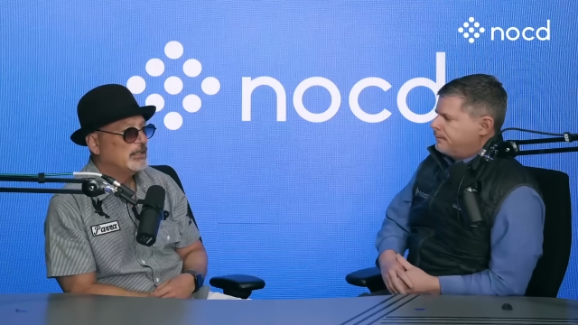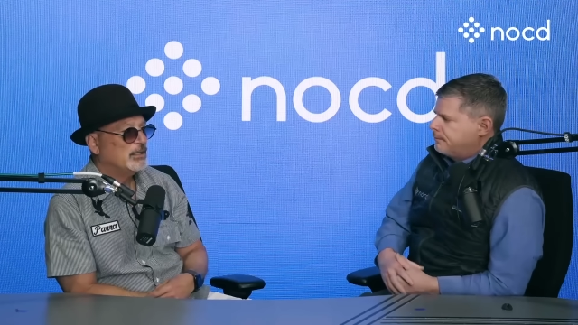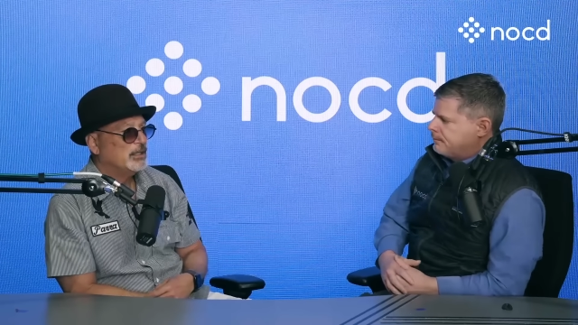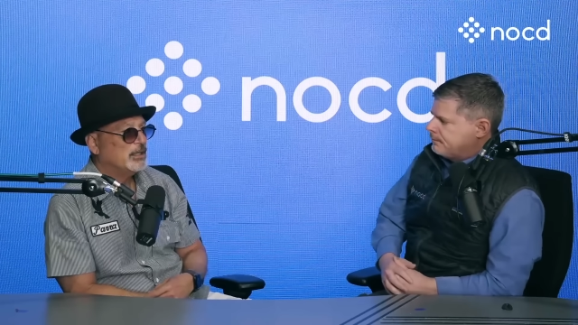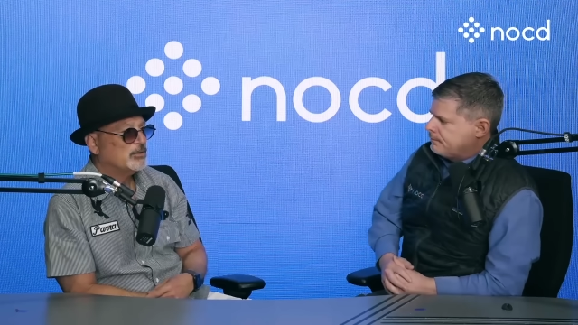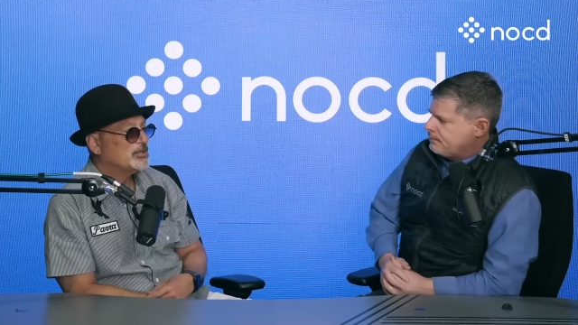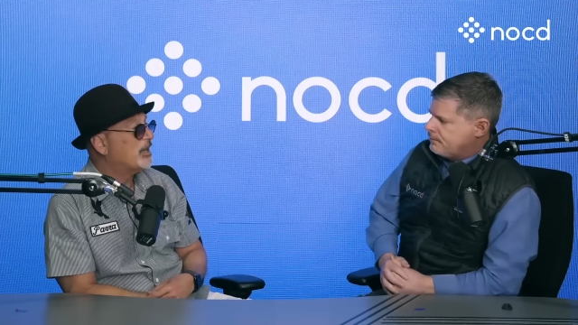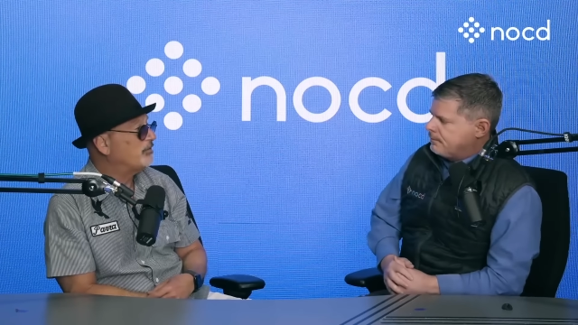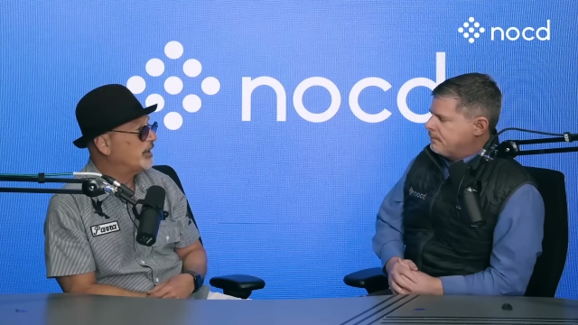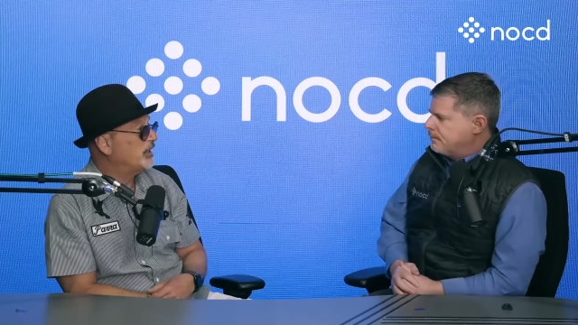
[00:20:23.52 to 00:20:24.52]
Speaker 1: you know,
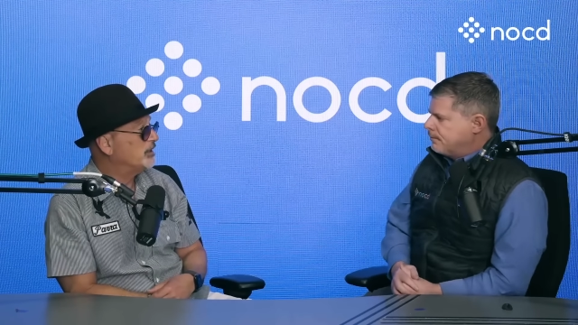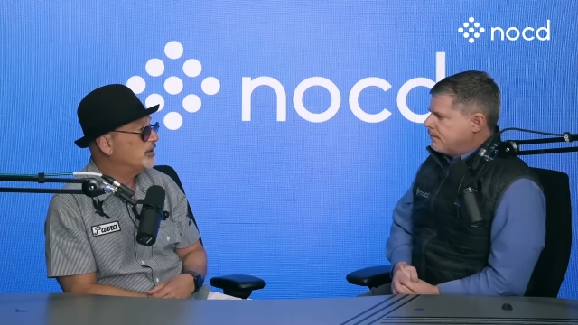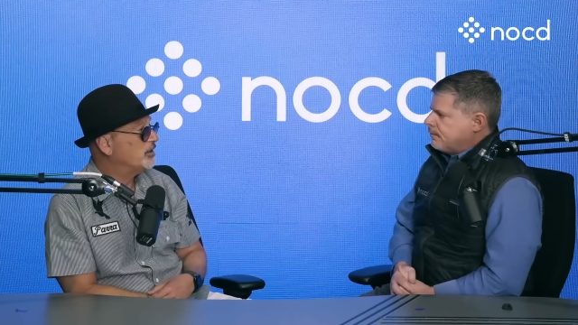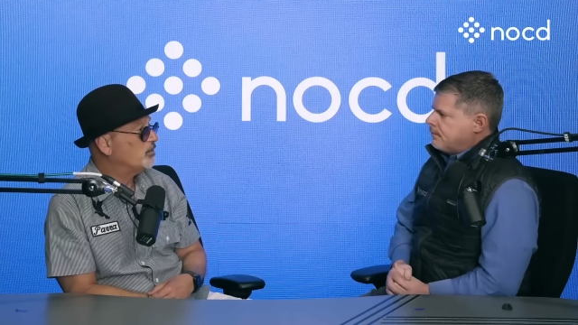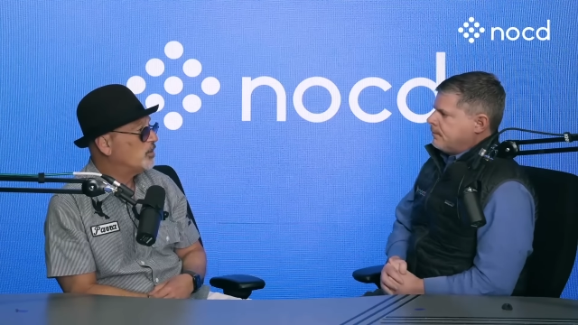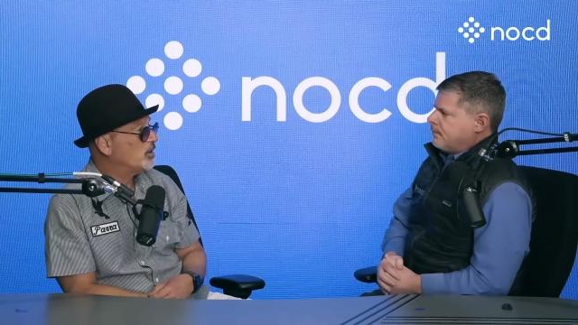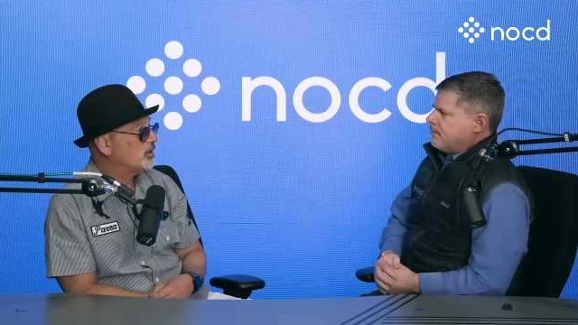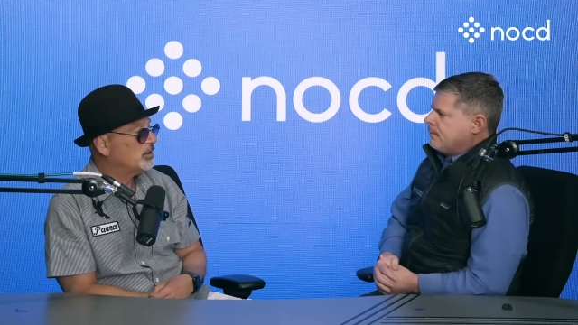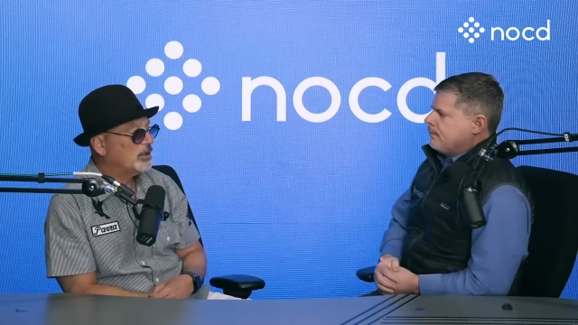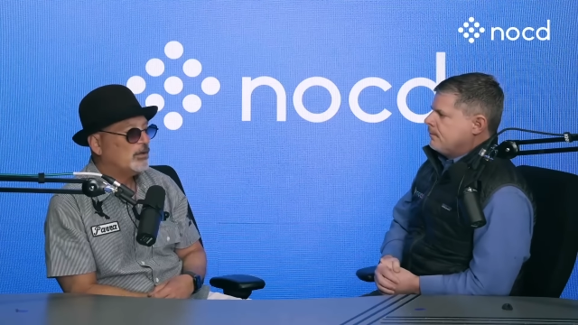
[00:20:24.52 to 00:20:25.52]
safely into the
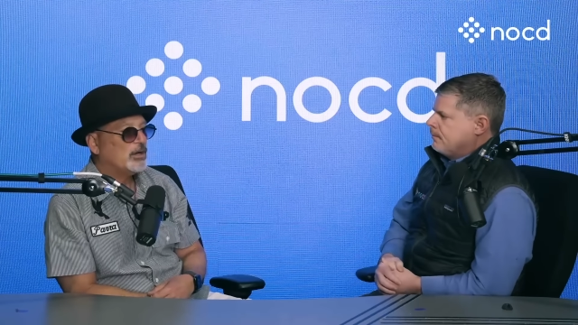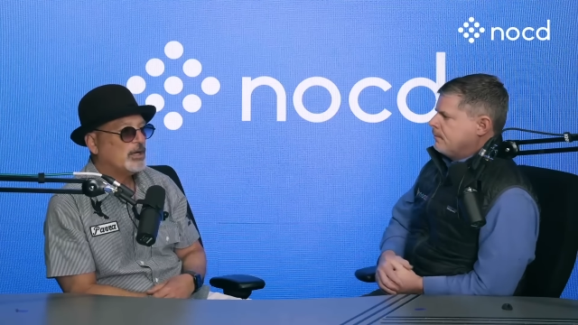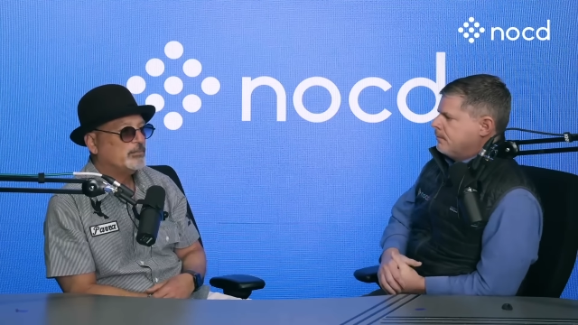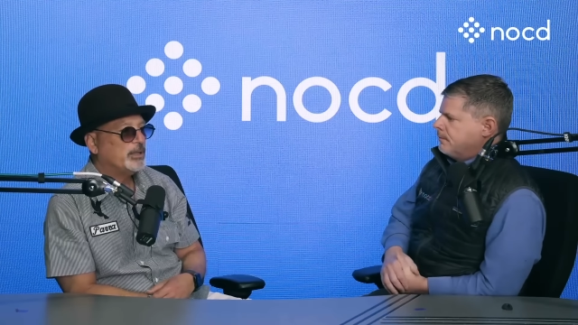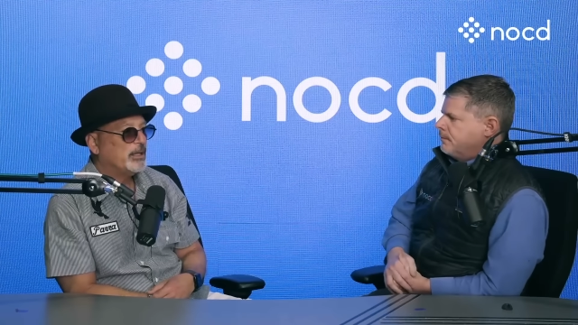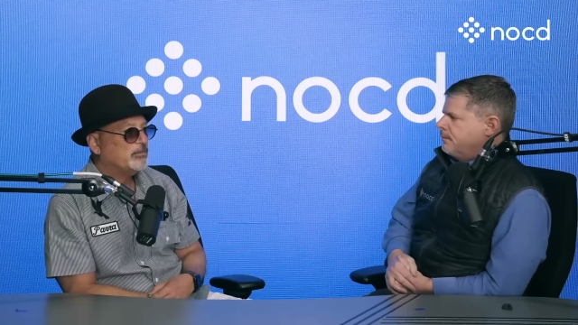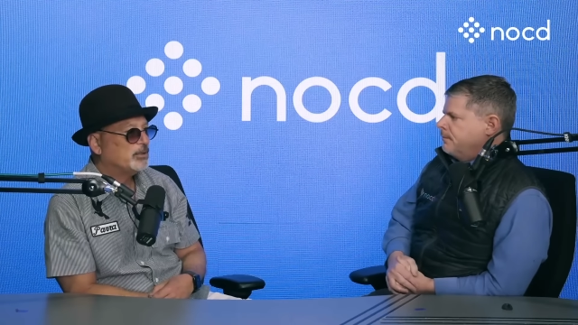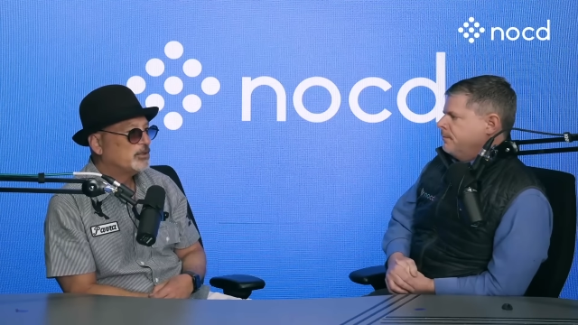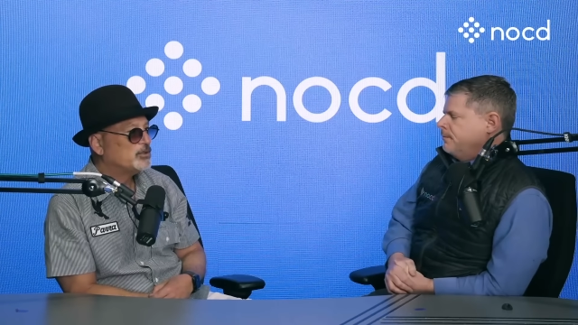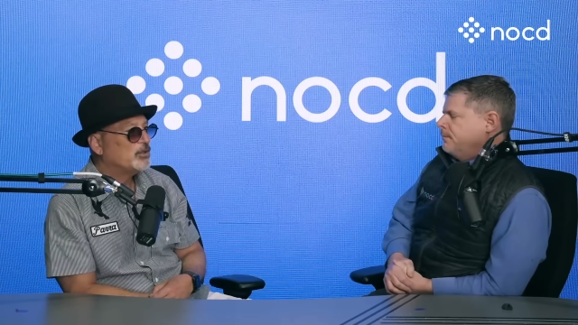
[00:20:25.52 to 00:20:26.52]
world, or I'll be able
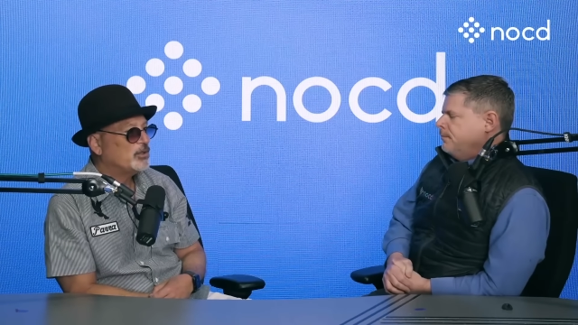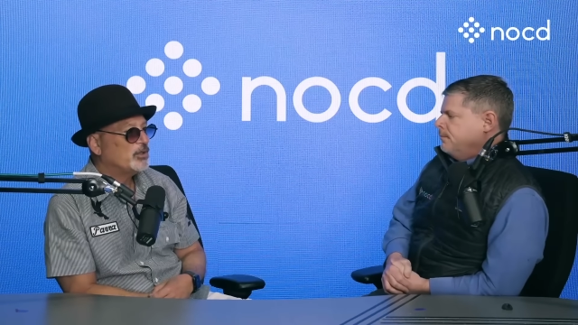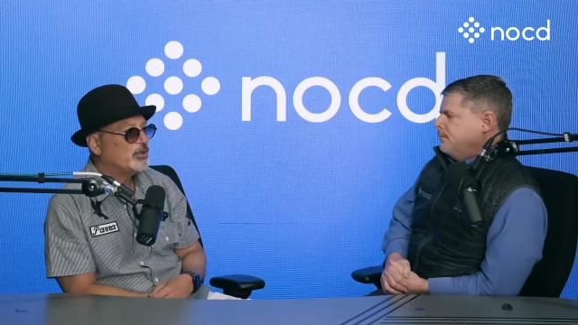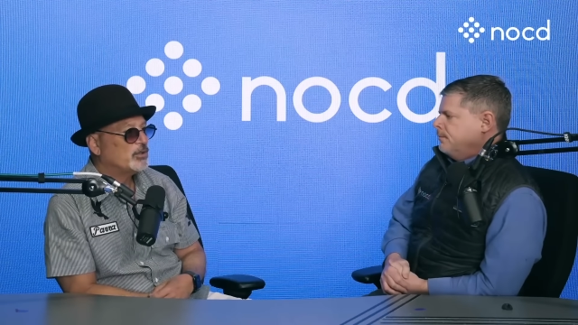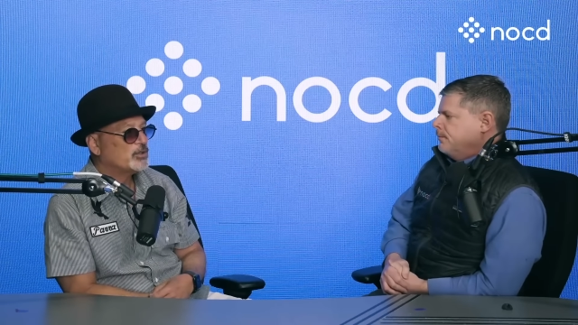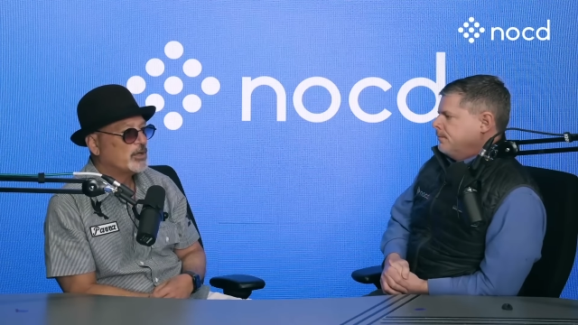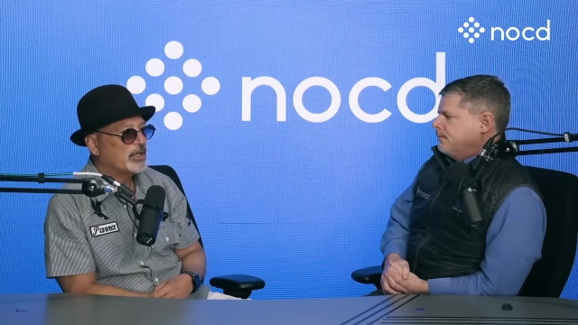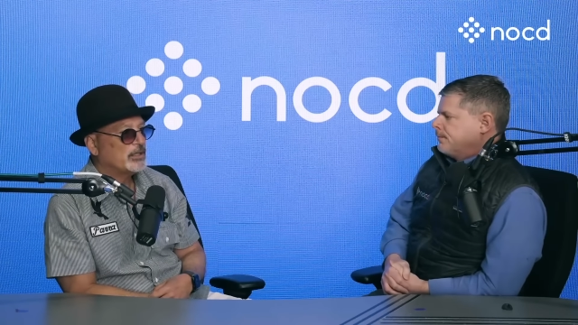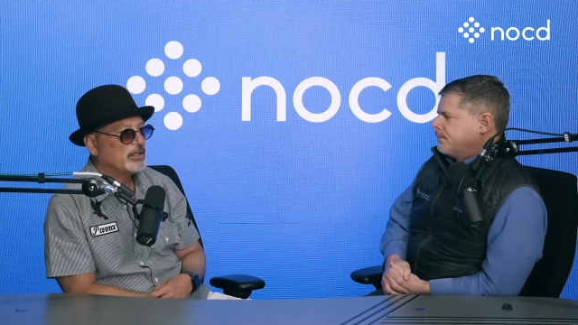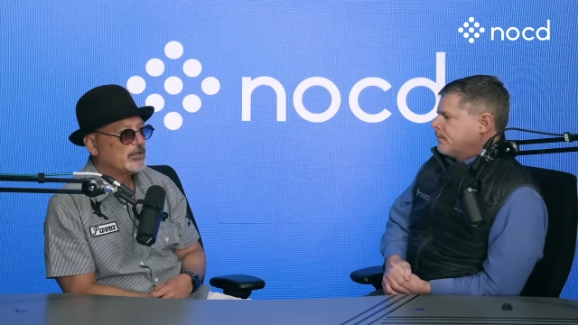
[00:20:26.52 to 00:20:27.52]
to. So you're, you're
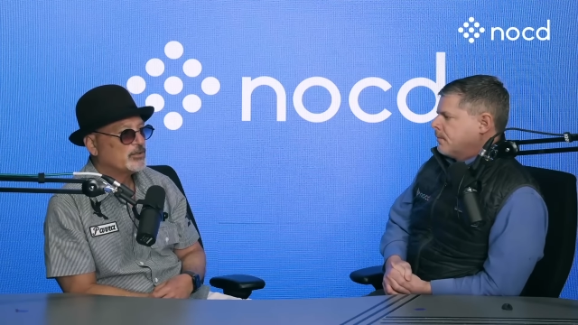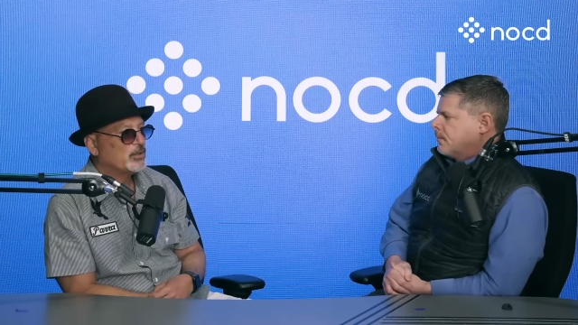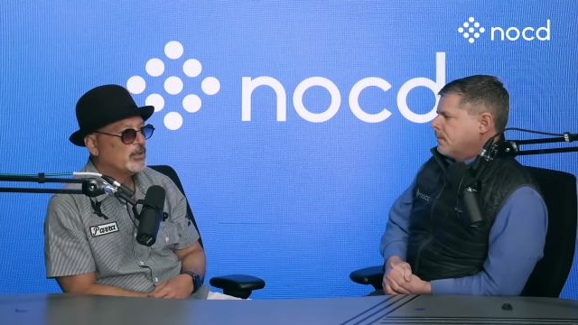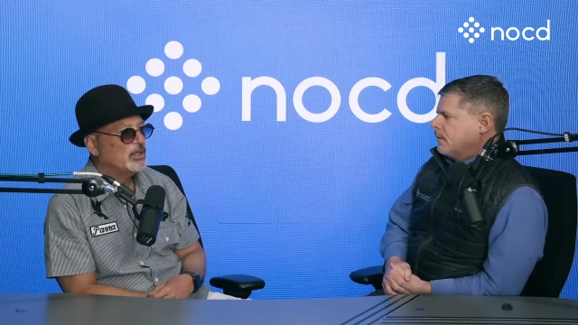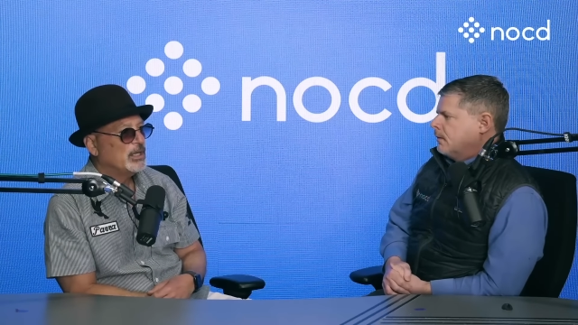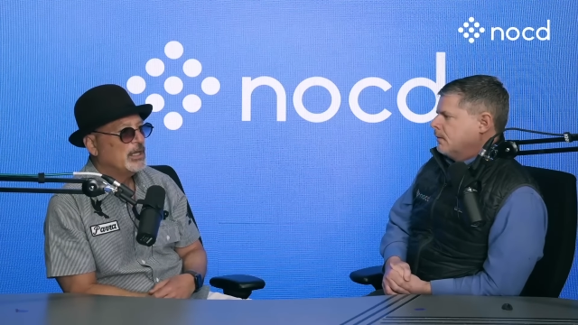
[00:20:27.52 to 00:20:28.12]
trying to control.